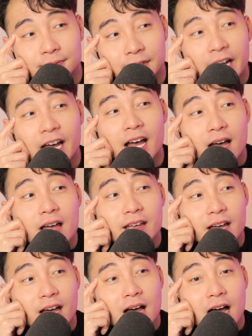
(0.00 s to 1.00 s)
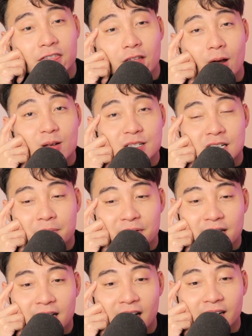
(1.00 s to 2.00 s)
Yeah. I thought I was going to
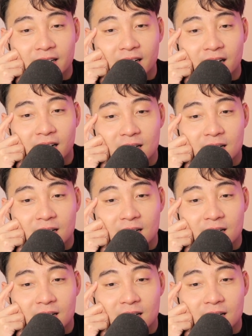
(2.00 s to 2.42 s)
be like